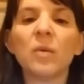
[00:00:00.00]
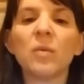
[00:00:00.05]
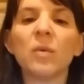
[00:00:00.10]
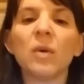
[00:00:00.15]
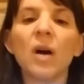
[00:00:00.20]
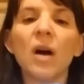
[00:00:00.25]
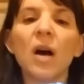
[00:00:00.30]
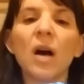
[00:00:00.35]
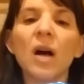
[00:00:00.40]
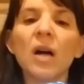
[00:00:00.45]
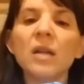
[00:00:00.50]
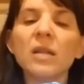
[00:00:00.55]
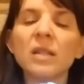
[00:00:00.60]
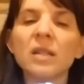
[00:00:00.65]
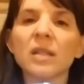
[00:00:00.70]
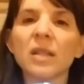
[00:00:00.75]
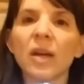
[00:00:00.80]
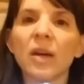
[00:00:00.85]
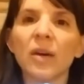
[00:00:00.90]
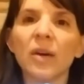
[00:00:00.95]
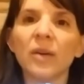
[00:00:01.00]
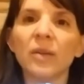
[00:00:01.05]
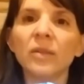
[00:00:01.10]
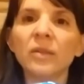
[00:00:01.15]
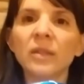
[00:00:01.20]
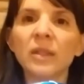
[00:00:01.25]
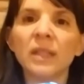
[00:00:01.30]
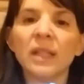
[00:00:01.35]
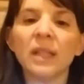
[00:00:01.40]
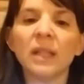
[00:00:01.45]
Well,
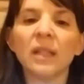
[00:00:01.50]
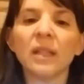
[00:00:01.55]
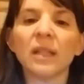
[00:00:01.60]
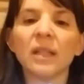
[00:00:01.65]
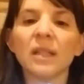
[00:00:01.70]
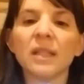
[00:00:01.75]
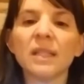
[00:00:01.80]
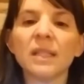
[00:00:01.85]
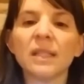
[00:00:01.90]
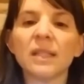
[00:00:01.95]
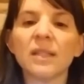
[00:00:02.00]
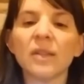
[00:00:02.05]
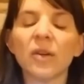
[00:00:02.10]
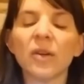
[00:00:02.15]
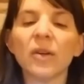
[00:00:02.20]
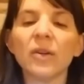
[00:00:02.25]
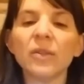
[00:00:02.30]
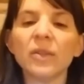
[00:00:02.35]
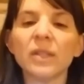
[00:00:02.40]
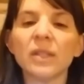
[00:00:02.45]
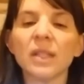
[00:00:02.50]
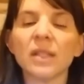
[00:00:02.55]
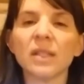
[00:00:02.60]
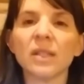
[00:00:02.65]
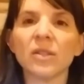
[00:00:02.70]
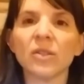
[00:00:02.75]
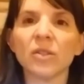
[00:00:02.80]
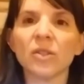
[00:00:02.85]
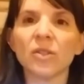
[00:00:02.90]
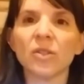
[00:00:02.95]
also, this Earth
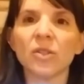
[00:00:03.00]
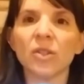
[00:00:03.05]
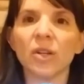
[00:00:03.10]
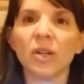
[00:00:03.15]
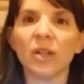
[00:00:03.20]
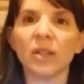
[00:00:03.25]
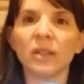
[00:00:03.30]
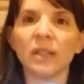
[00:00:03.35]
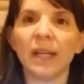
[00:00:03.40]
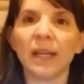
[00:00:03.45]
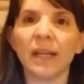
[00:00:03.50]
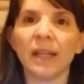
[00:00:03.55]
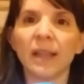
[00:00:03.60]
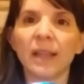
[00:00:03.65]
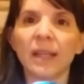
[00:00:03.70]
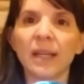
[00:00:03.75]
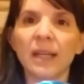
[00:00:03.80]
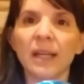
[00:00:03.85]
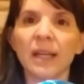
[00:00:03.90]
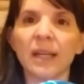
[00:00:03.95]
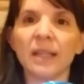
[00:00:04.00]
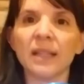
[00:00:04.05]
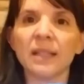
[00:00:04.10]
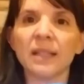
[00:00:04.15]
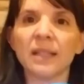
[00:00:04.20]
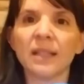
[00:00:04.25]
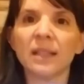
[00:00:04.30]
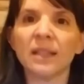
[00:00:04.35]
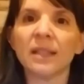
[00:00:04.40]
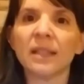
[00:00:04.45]
doesn't just turn like
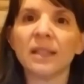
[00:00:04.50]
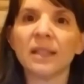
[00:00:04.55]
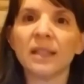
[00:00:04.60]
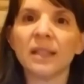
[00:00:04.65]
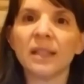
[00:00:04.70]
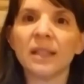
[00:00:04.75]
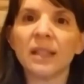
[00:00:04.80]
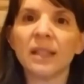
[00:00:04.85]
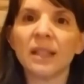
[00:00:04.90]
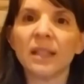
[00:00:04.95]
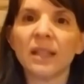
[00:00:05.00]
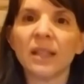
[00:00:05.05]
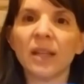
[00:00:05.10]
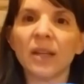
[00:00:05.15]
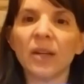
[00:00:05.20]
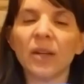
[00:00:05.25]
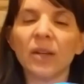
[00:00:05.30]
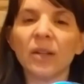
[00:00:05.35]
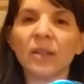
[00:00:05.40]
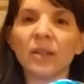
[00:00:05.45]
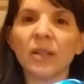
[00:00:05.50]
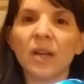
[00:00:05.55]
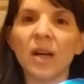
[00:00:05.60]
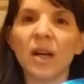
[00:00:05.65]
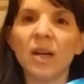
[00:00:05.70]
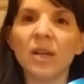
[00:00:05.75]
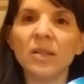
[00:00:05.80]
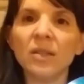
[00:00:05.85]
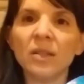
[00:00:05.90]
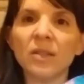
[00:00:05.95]
this. The Earth
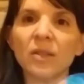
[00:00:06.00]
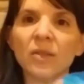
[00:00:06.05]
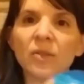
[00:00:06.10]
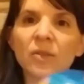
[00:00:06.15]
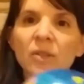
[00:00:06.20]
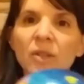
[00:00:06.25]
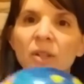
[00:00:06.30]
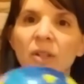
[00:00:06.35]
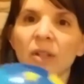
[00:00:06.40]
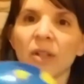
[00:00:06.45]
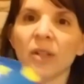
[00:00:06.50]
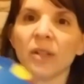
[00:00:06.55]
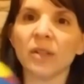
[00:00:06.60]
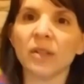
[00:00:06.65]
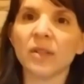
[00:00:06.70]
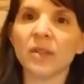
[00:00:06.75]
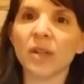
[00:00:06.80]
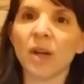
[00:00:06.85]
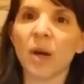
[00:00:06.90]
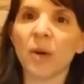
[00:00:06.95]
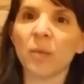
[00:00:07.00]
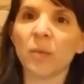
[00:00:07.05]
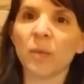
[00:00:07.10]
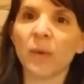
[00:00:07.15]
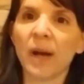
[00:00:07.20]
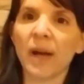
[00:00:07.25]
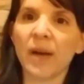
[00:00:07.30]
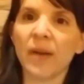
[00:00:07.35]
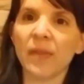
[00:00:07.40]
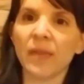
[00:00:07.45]
also turns
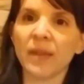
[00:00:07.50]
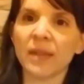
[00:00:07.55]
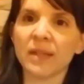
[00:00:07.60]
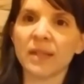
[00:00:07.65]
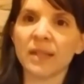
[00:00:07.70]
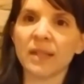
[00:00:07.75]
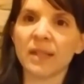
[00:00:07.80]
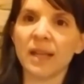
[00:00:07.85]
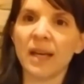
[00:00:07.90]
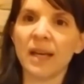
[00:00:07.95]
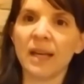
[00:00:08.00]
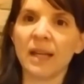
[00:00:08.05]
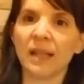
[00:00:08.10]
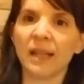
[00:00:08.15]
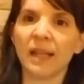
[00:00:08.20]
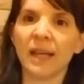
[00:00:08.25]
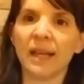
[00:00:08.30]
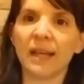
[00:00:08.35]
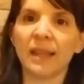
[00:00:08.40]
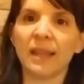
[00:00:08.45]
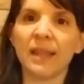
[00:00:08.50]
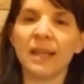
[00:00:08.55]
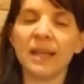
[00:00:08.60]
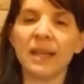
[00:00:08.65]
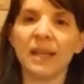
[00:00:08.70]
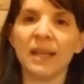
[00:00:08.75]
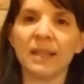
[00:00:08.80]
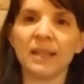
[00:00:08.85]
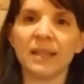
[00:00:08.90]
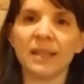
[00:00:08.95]
around the sun like
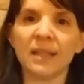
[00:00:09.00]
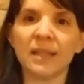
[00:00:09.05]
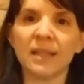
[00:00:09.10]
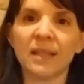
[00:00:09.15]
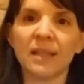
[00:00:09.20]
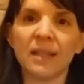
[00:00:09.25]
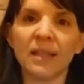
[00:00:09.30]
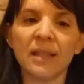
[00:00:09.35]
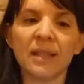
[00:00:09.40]
this.